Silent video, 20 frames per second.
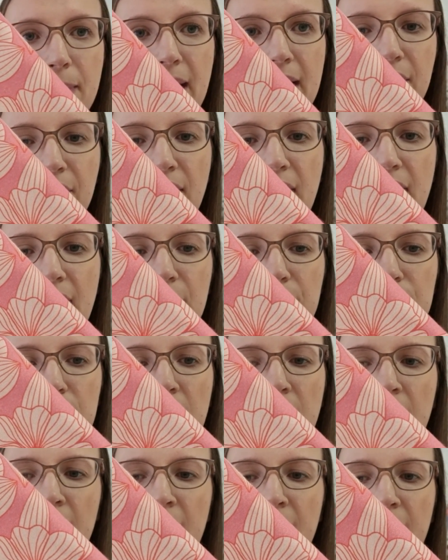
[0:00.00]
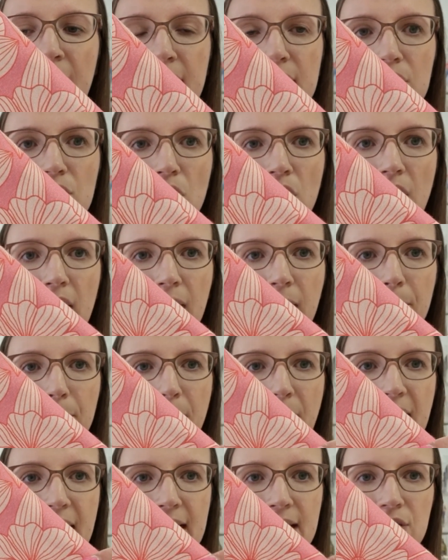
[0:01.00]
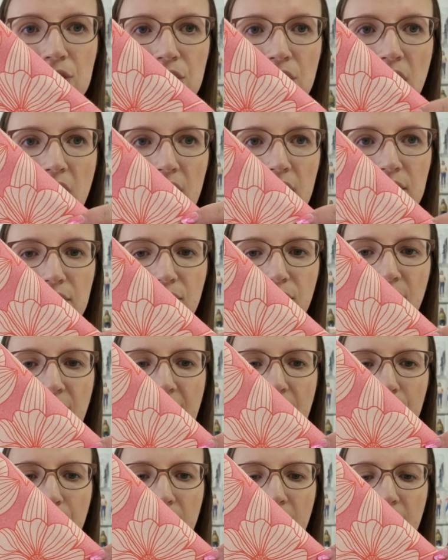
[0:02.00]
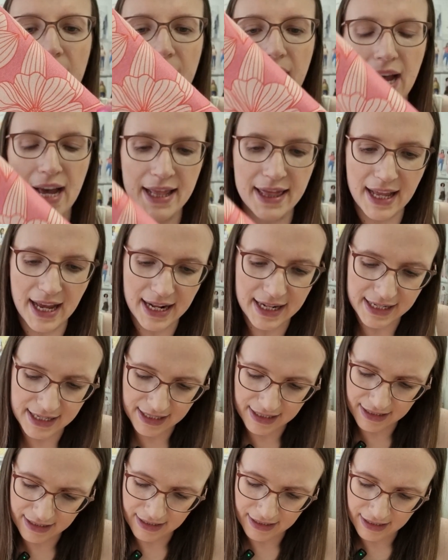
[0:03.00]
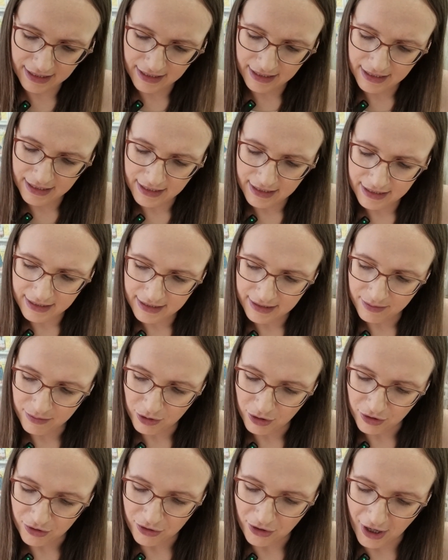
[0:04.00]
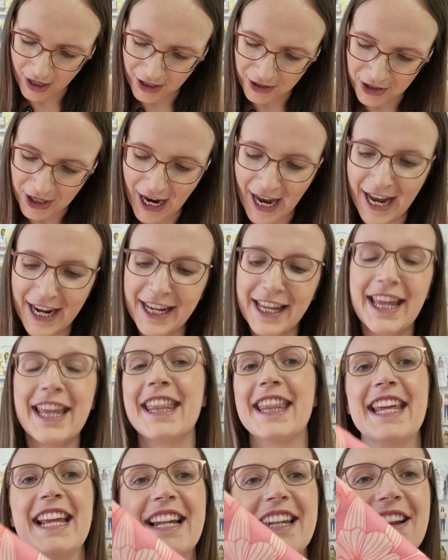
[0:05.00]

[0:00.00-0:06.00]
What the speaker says: background. It's got like a peach coloured flower, and then just trying to check, the